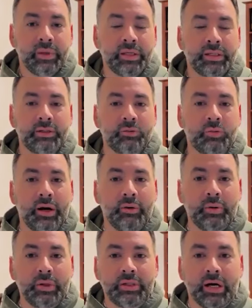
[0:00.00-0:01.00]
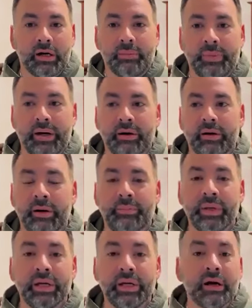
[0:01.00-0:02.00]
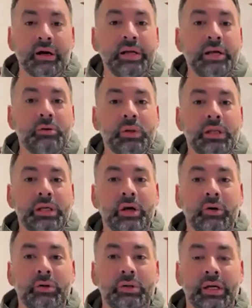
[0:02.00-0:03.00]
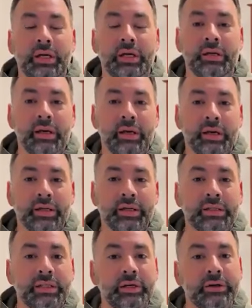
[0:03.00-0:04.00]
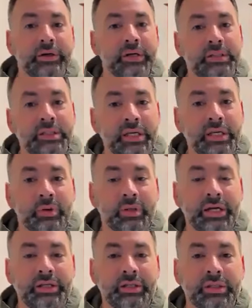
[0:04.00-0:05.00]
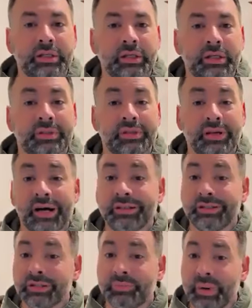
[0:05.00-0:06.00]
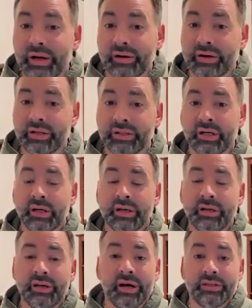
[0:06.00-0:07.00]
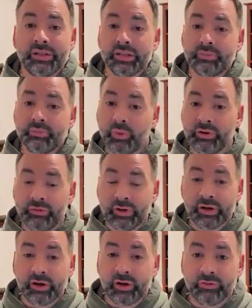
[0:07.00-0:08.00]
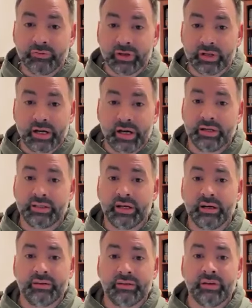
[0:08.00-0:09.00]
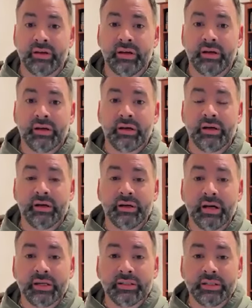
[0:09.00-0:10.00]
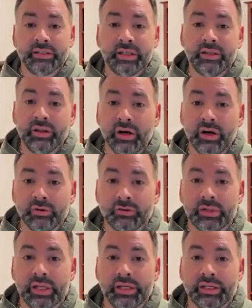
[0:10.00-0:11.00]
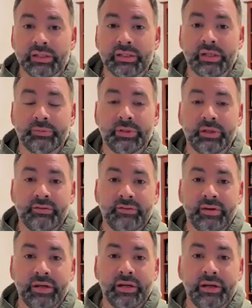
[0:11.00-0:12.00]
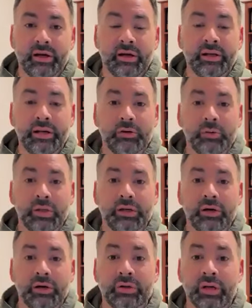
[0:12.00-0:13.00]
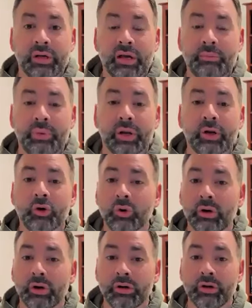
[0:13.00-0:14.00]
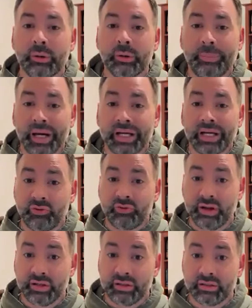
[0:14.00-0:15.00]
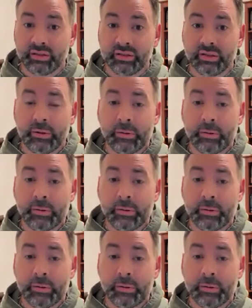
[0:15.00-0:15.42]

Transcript: This is why we talk about being unequally yoked in serious, deep relationships, not just marriage, not just boyfriend, girlfriend kind of stuff, not just in those relationships unequally yoked, but who are your best friends?